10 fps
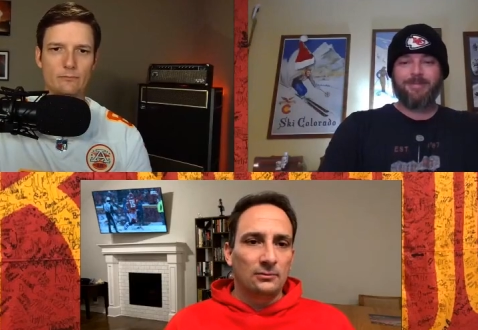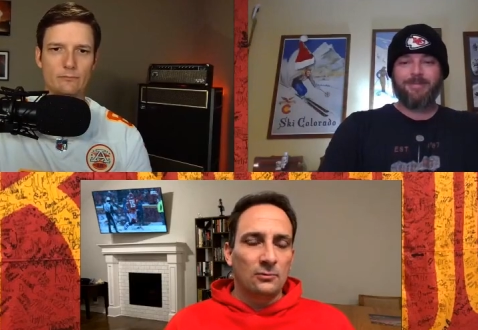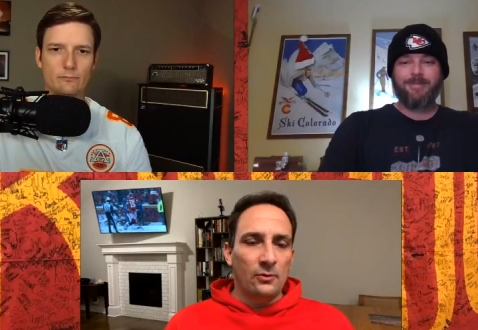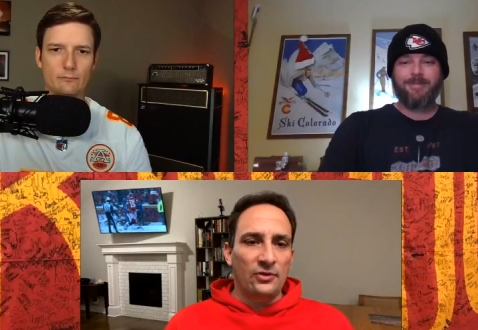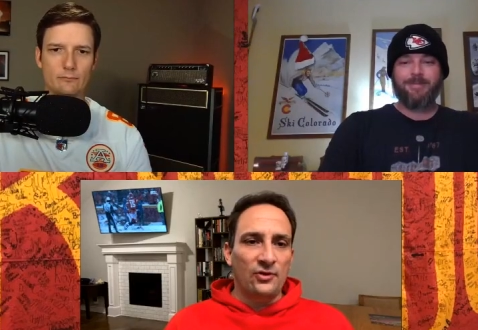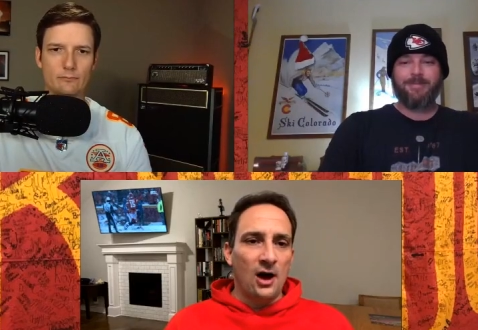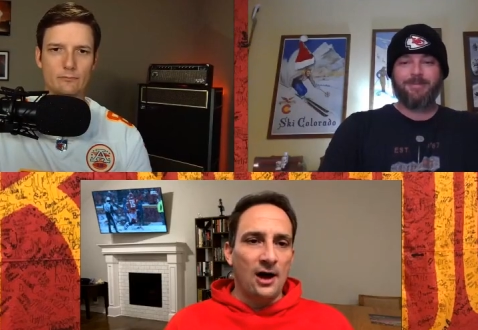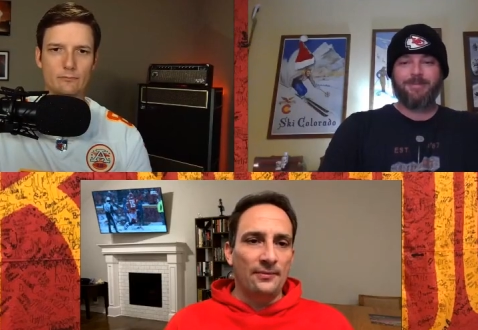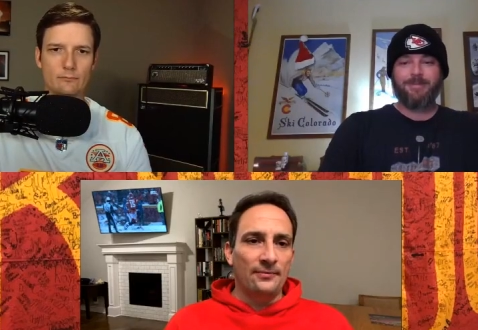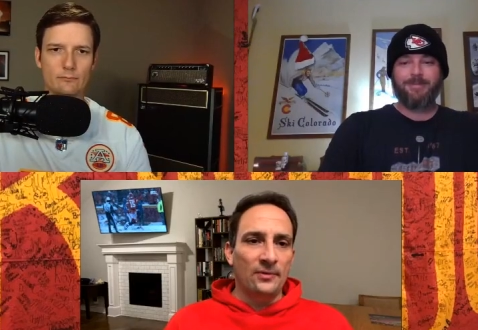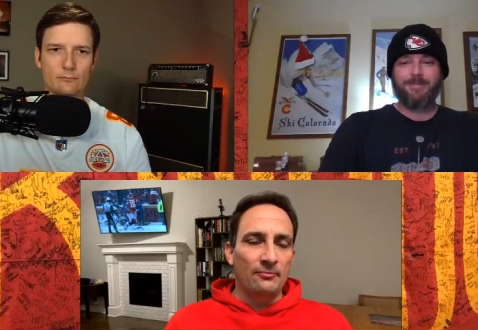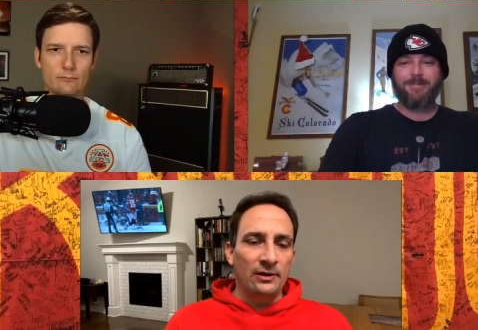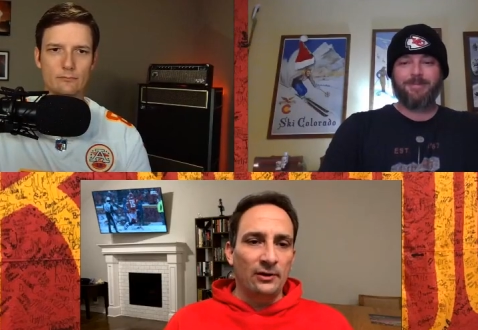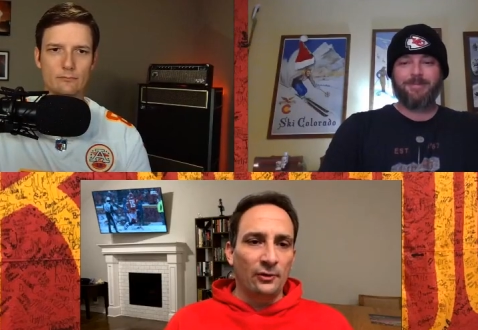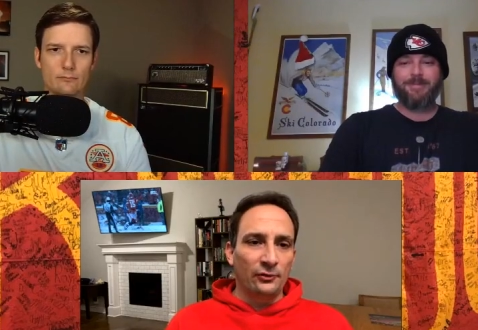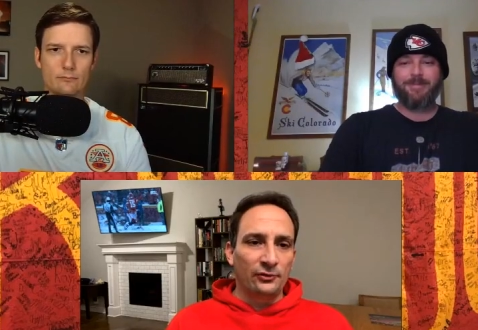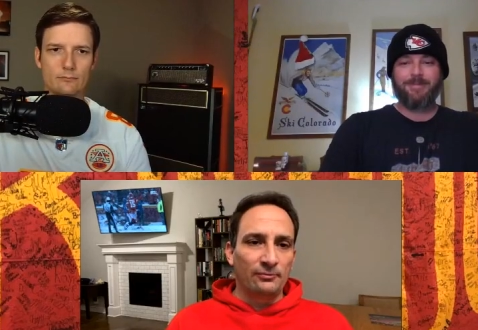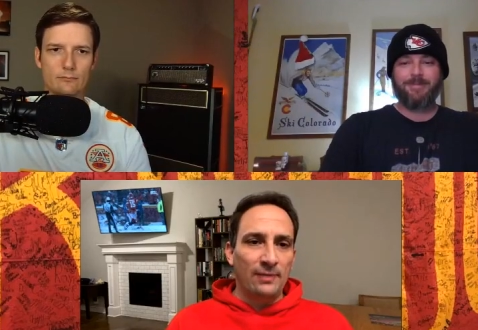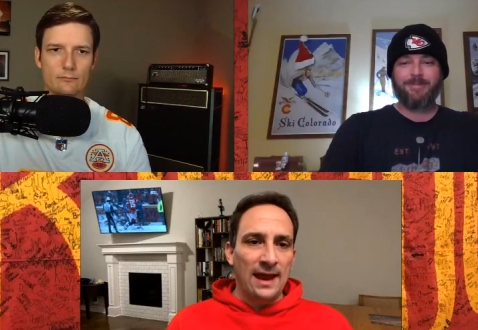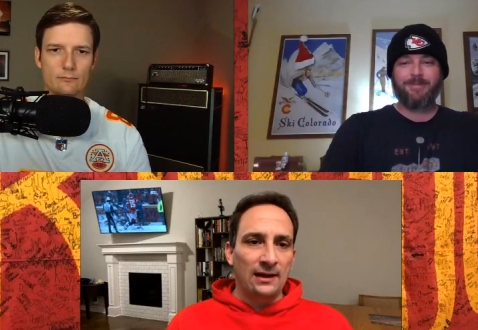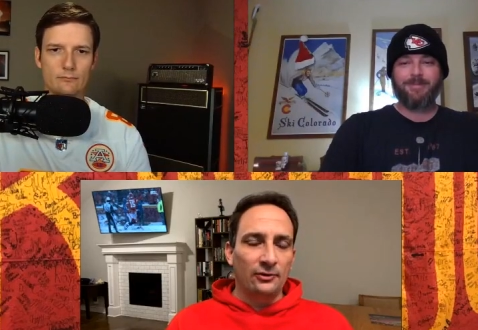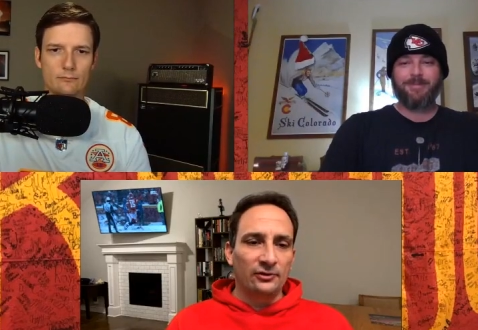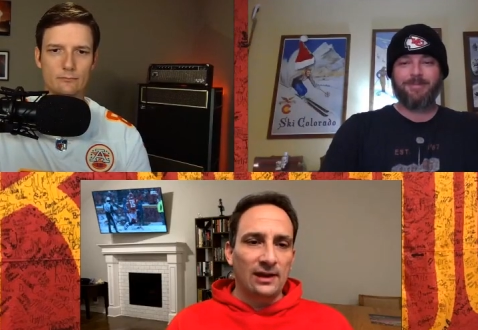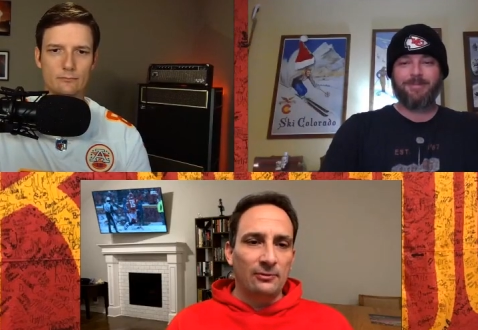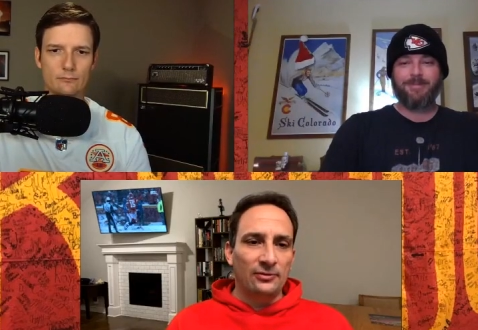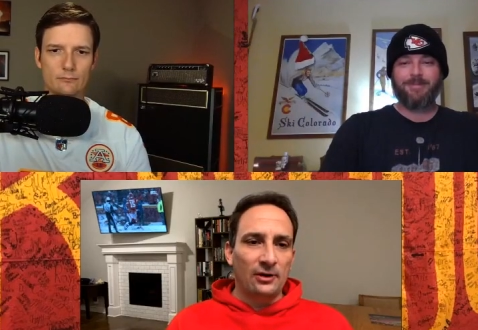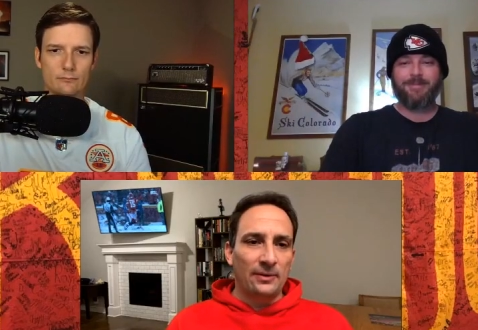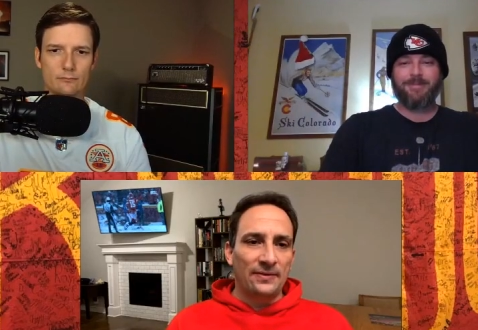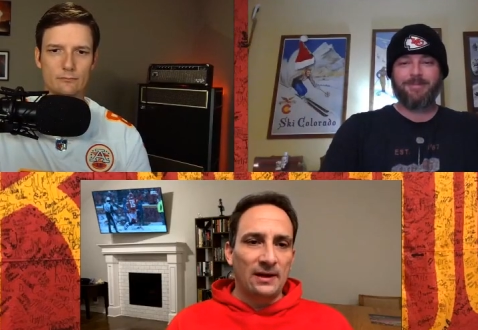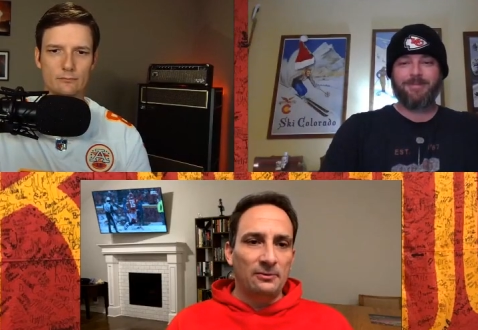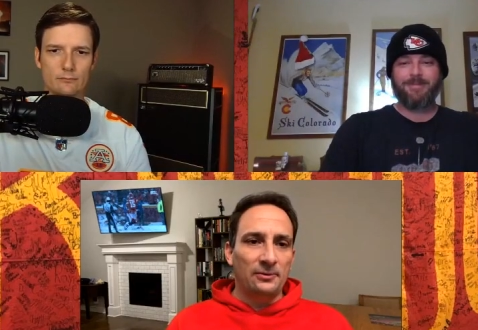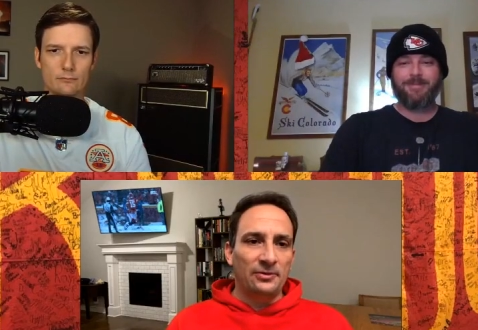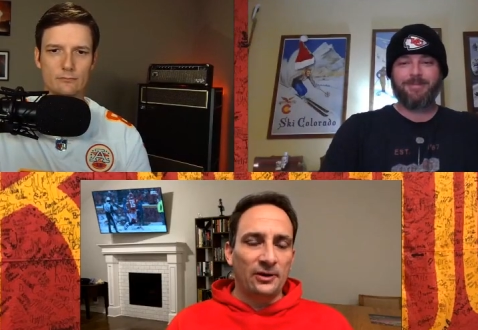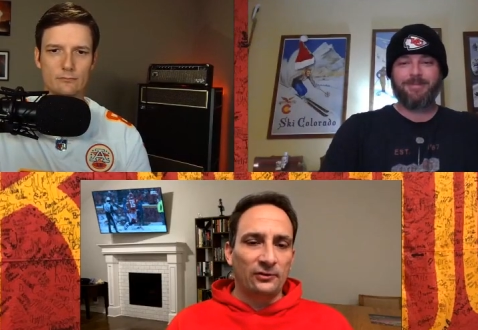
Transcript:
Speaker 1: what we thought the Bills Bengals game. We thought about that. What we thought a